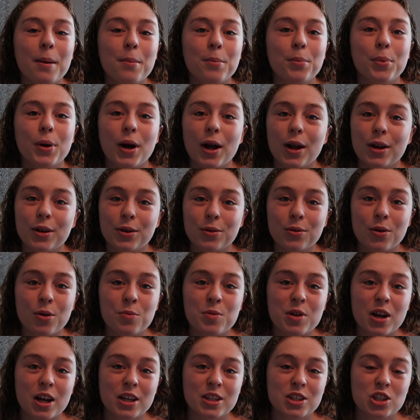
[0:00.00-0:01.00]
But I do hope
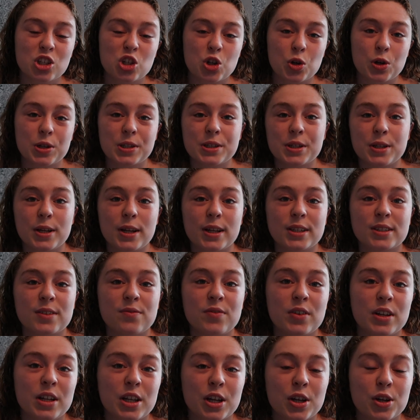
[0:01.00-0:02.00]
you guys enjoyed today's
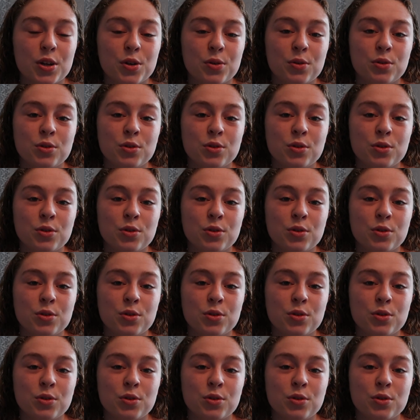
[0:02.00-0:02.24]
video.